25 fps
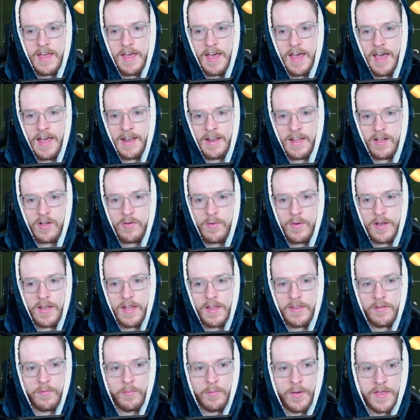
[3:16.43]
And I quite
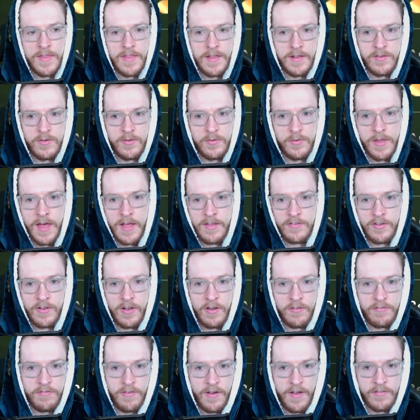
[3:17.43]
like the way they do that. So
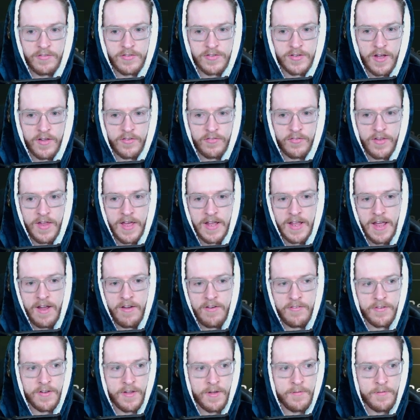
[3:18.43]
look, 5 shards for that character.